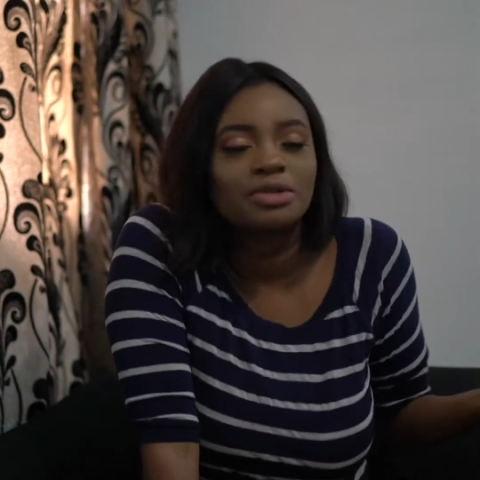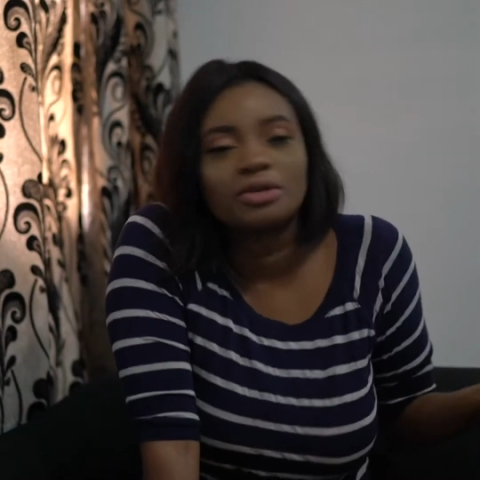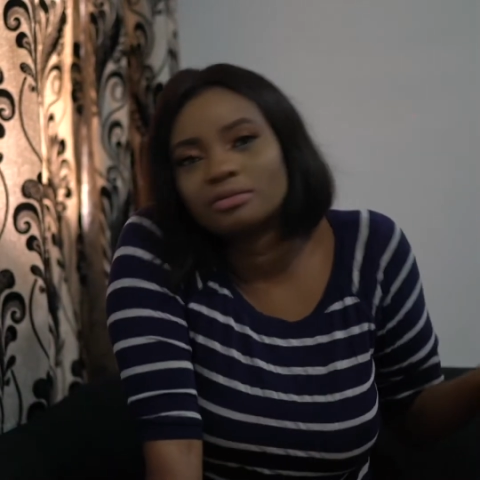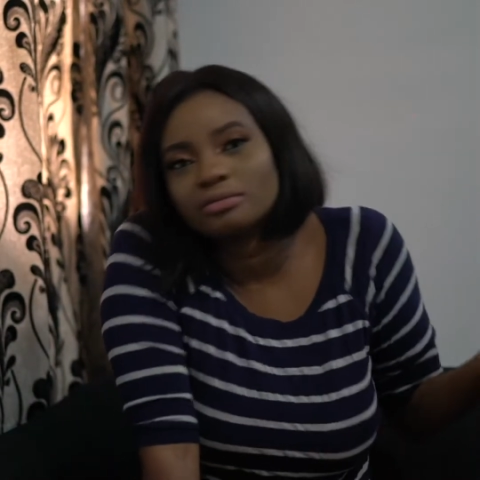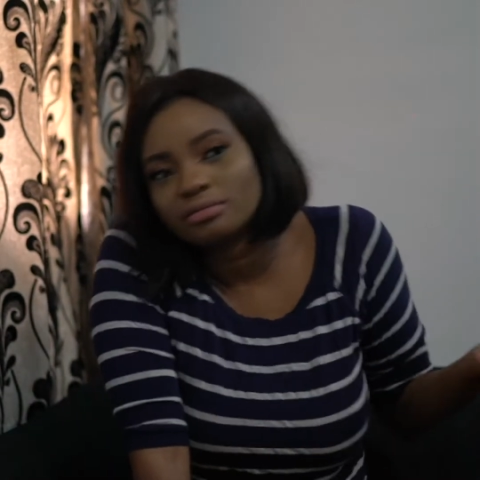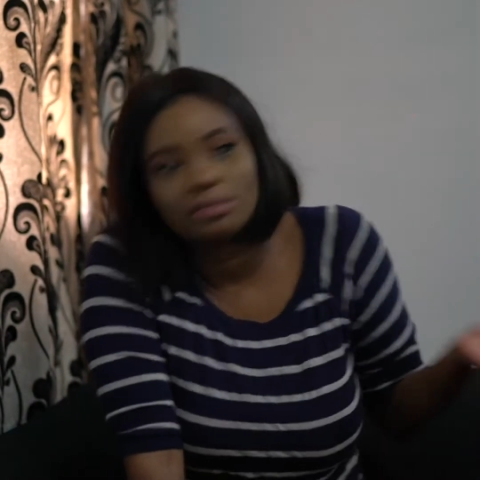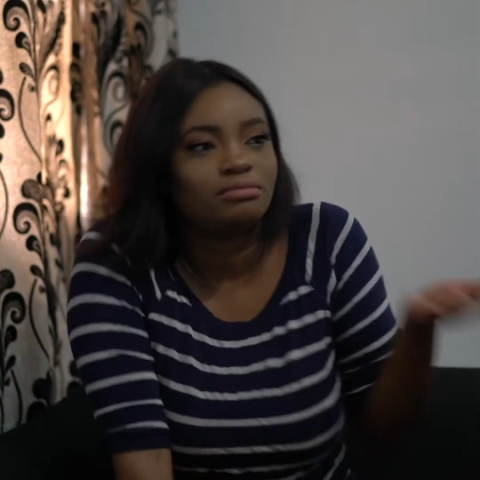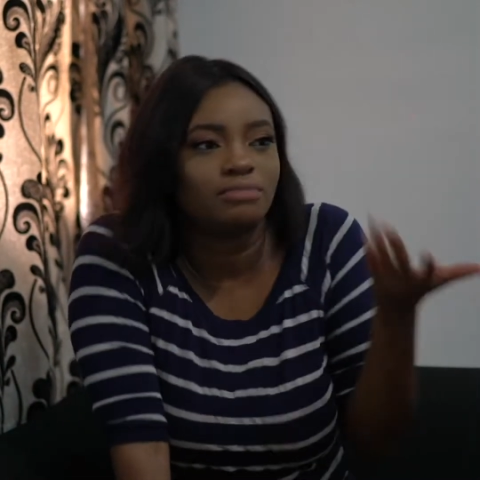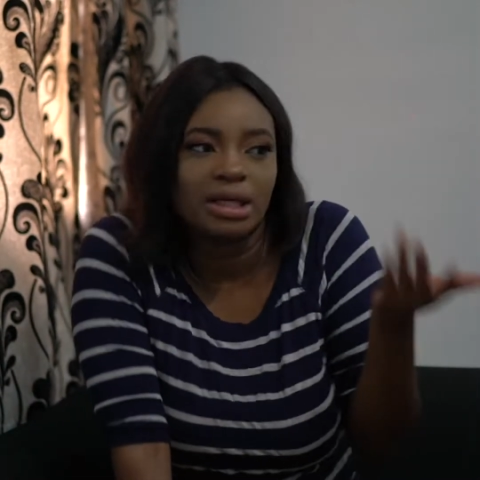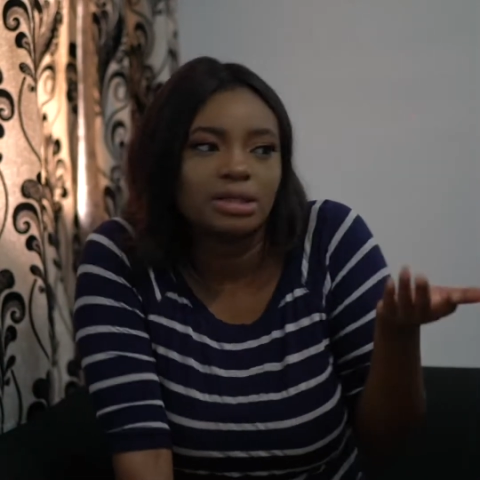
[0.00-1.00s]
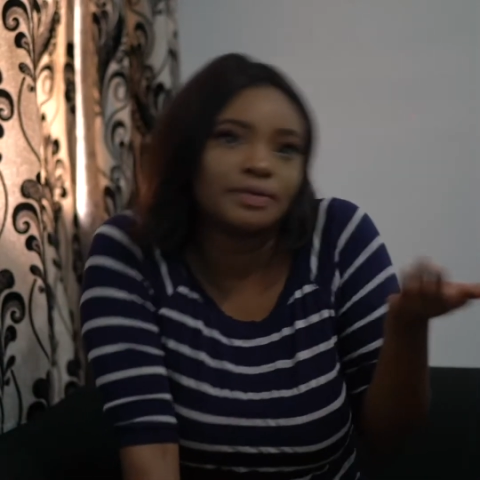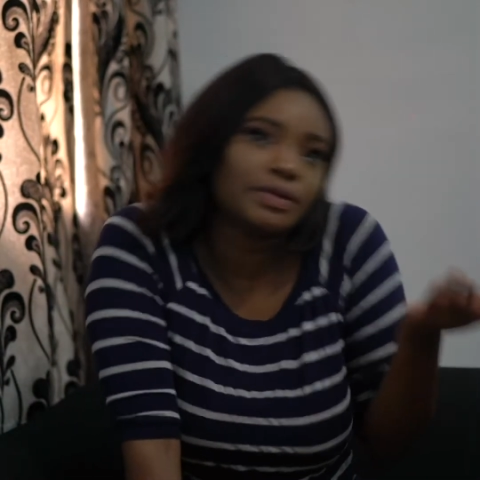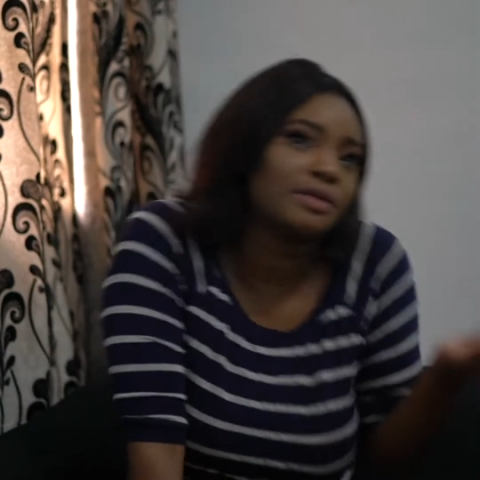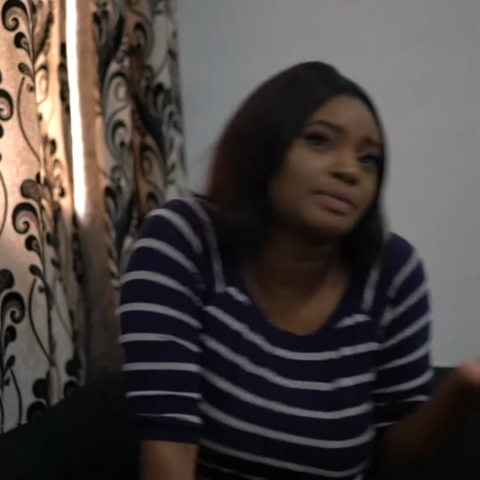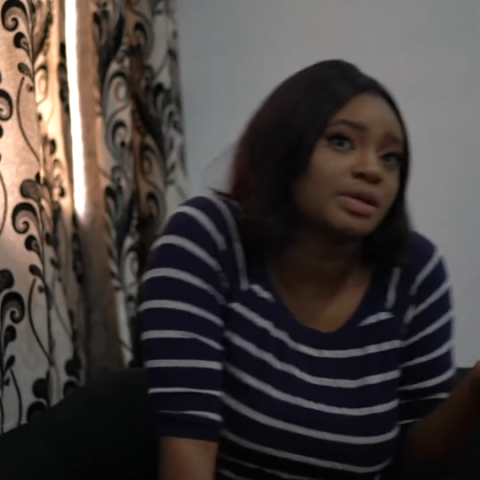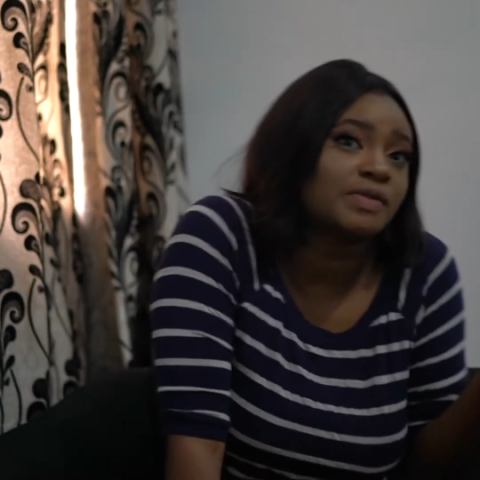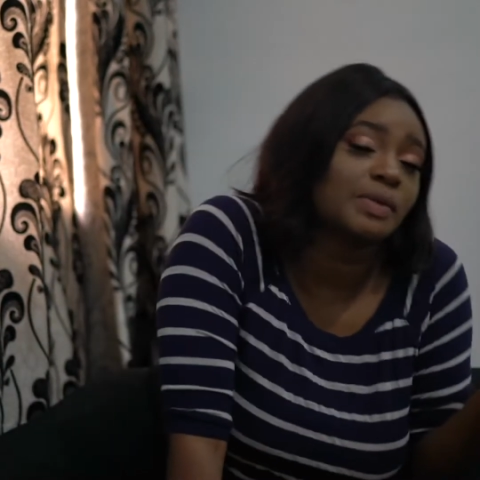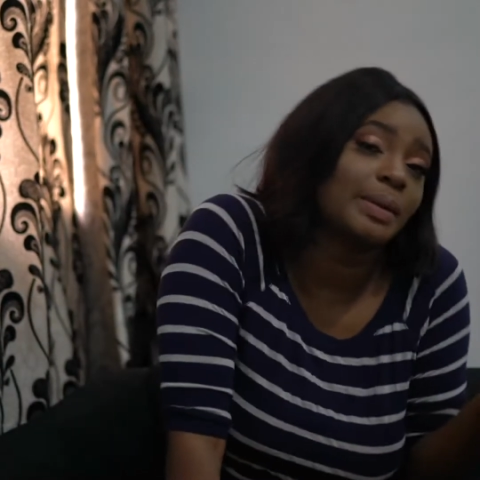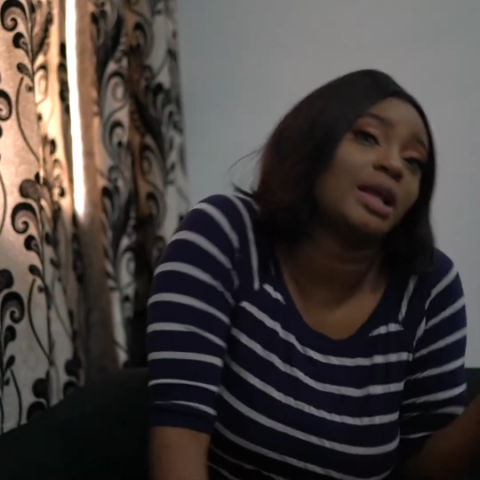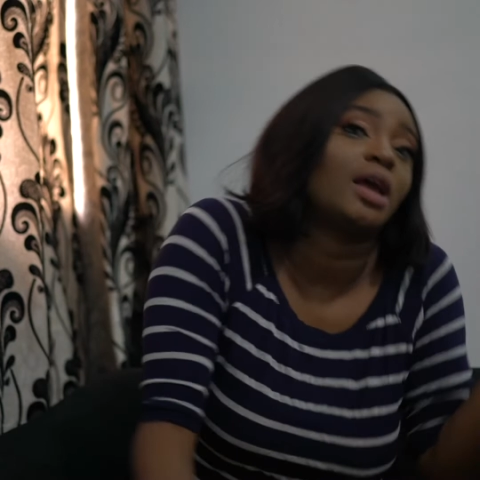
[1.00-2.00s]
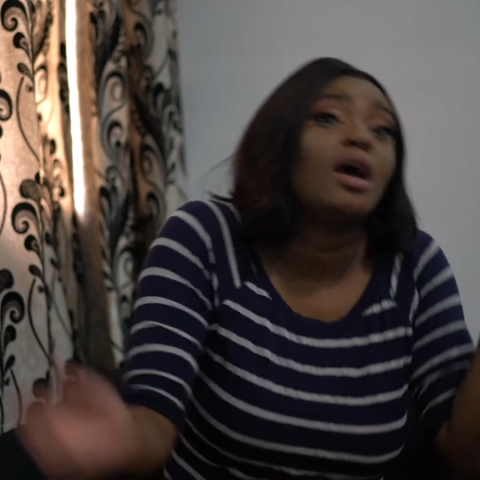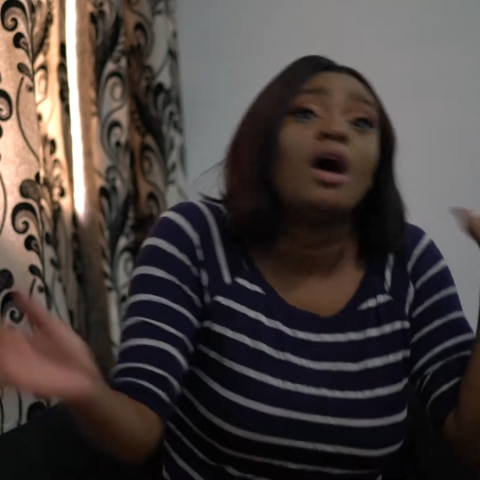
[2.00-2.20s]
you know, making a fool of themselves for money.